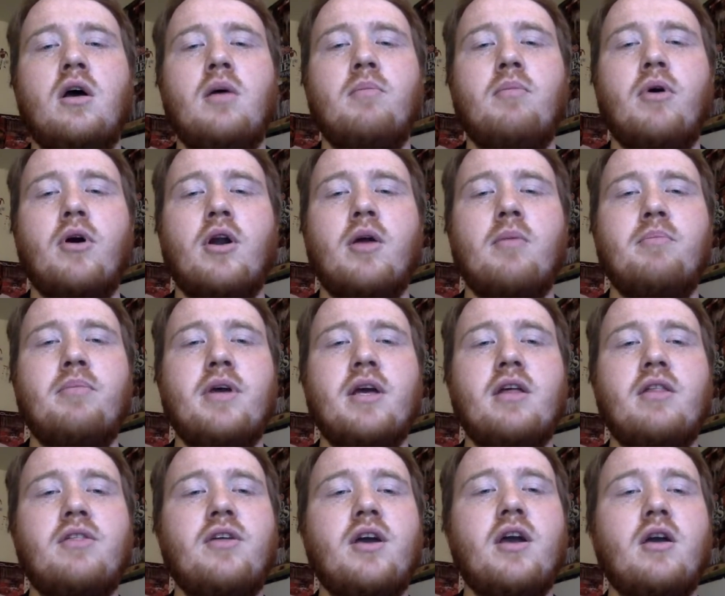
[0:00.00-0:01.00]
But a big
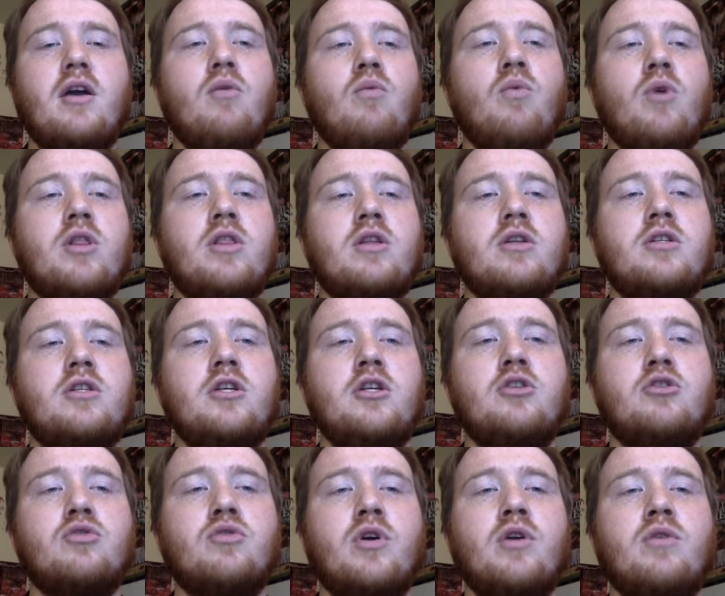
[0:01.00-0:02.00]
thing with the
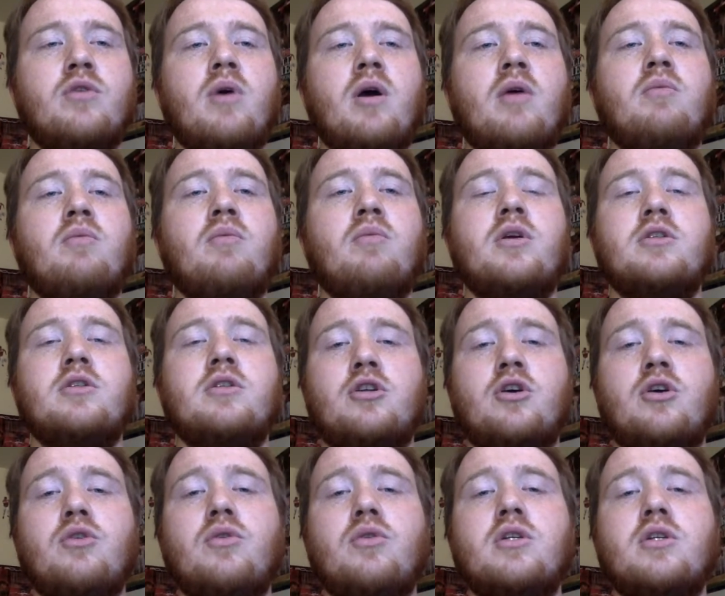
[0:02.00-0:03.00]
Detroit Red Wings,
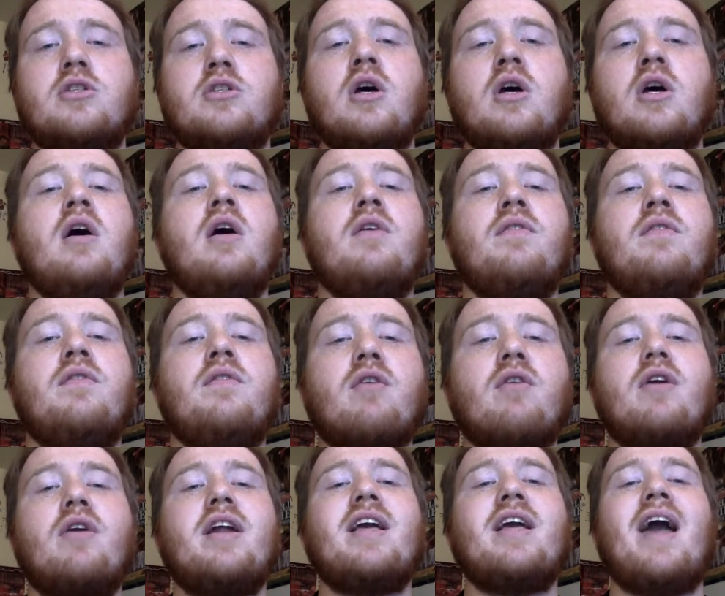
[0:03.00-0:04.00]
too, is they
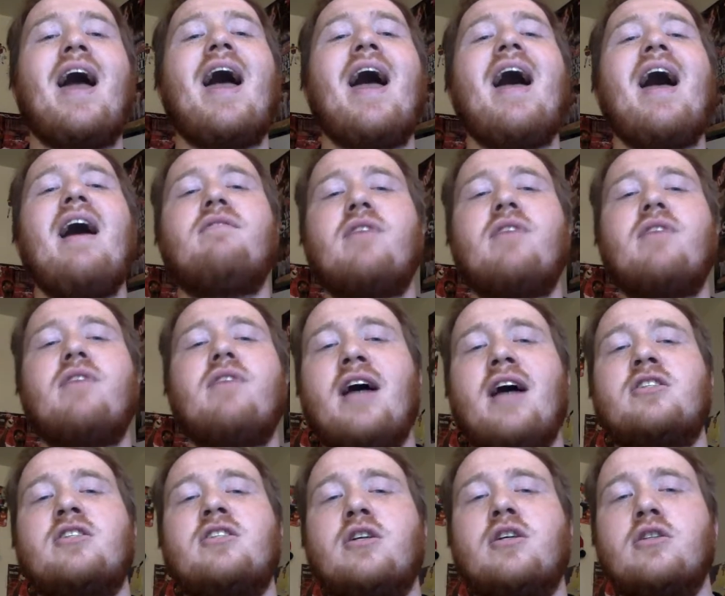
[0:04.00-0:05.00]
already have
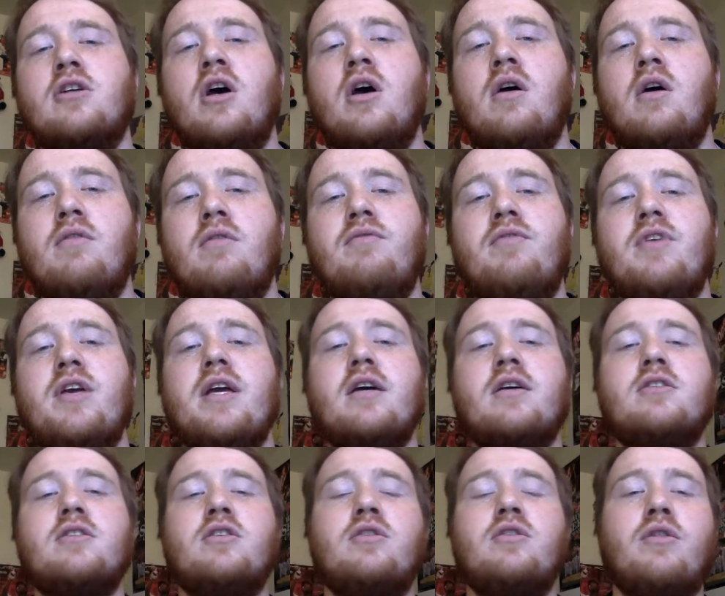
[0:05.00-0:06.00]
assets via
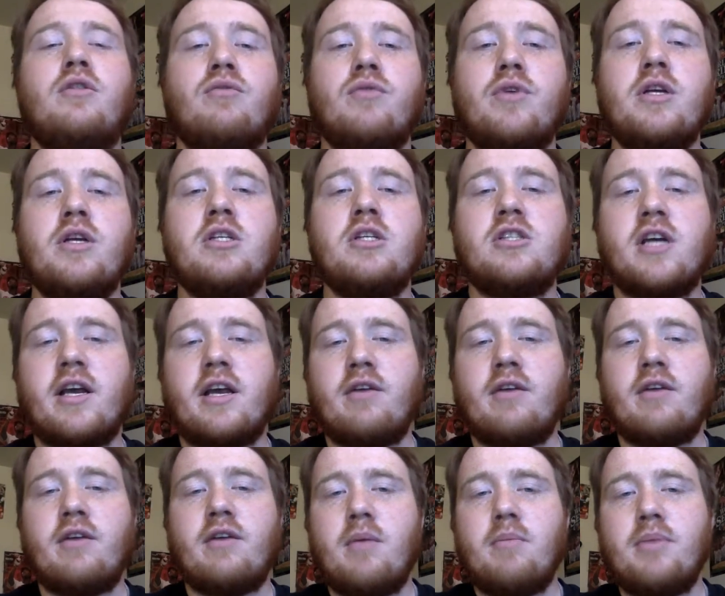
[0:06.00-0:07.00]
3
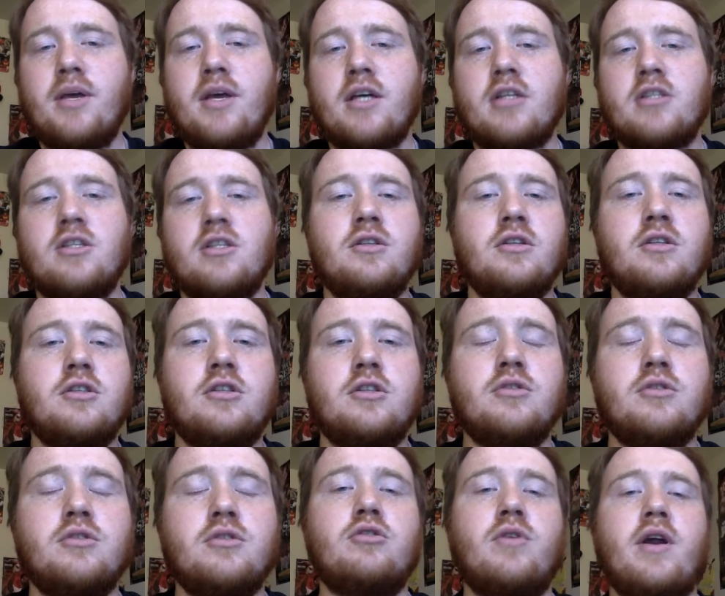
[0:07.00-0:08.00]
second-round picks in this
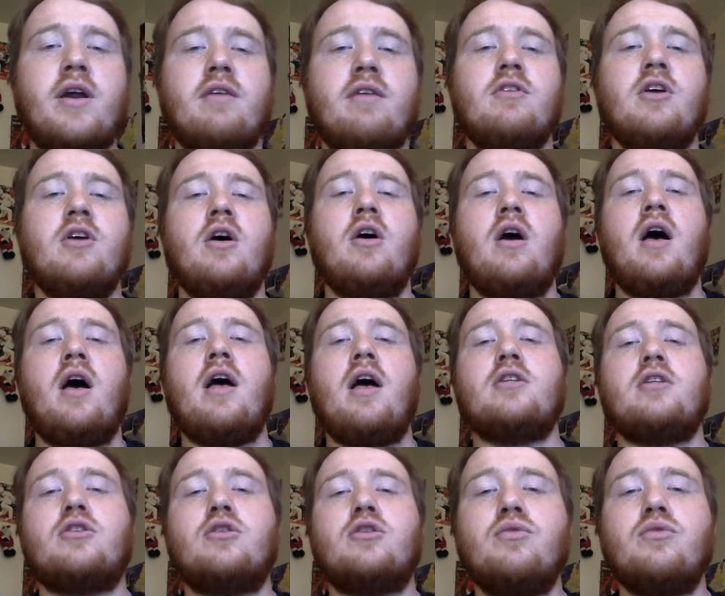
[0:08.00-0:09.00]
year's draft
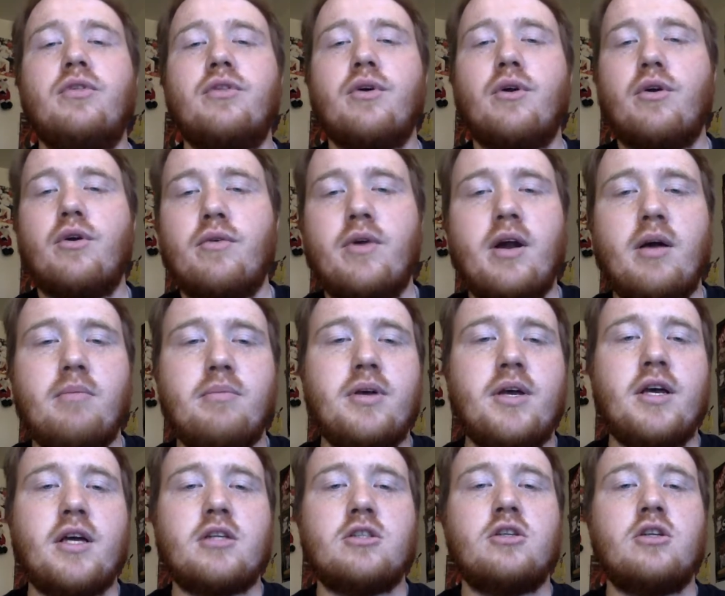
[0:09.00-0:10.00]
and 2 third-round
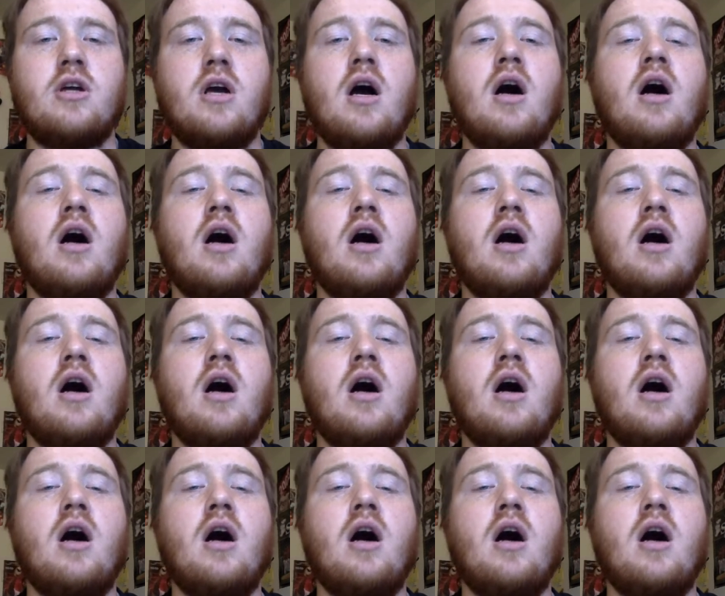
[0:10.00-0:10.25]
picks.